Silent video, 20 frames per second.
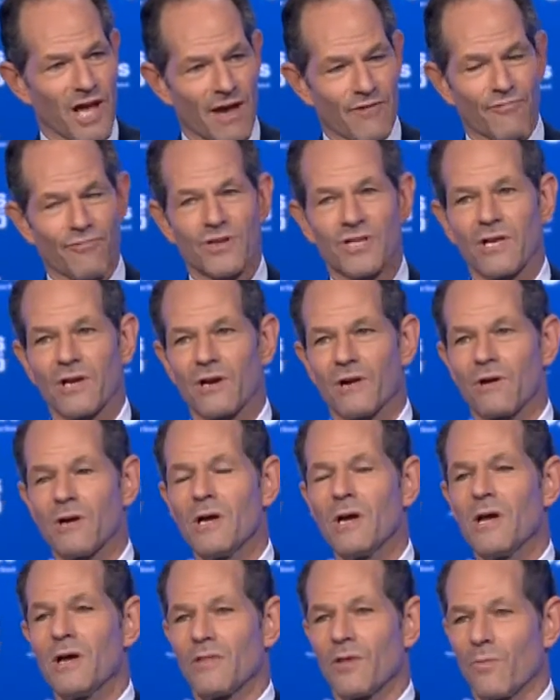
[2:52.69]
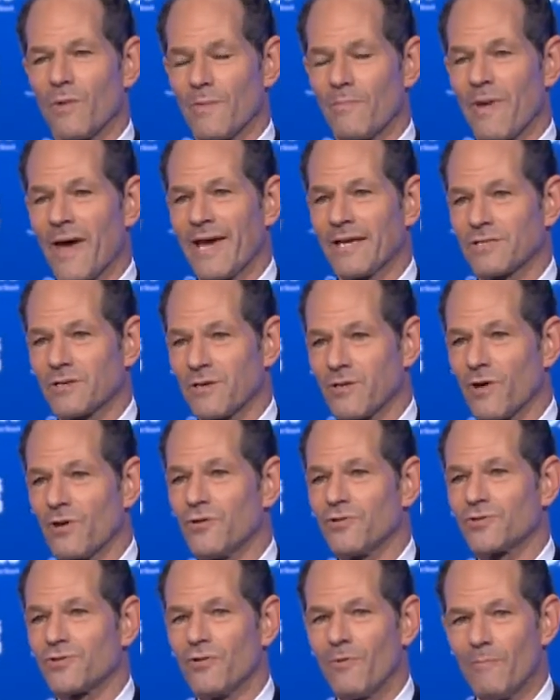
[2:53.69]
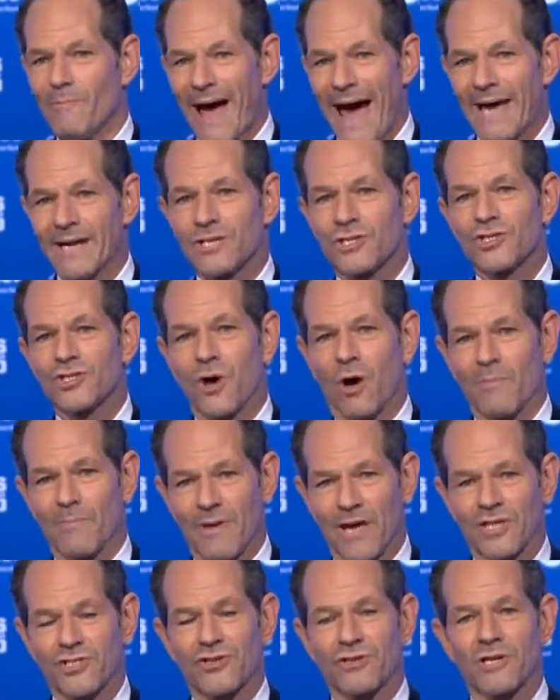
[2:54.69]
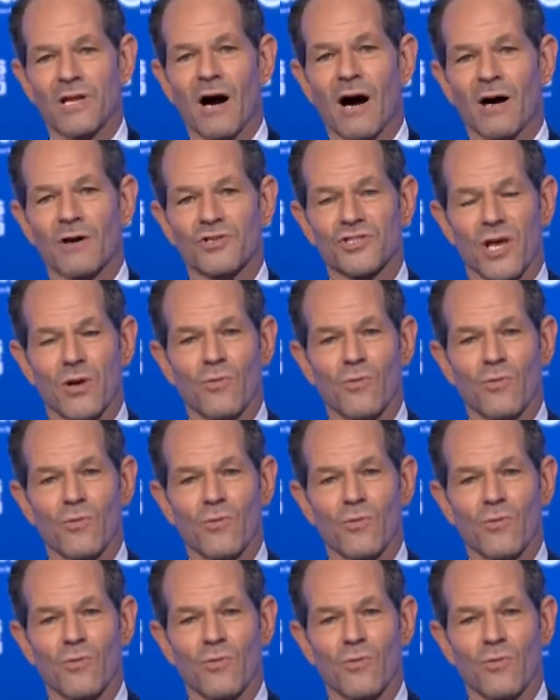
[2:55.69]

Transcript: every year that we pay to those who manage our pension dollars,